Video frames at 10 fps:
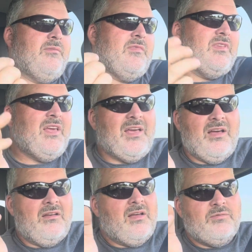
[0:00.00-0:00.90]

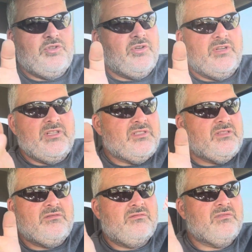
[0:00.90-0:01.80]
Yeah, I'm sure it is
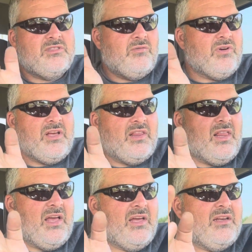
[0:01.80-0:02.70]
somewhere down the
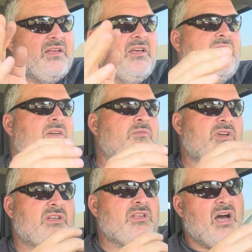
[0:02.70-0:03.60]
line,
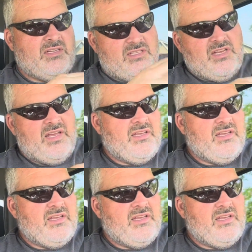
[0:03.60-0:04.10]
but not today.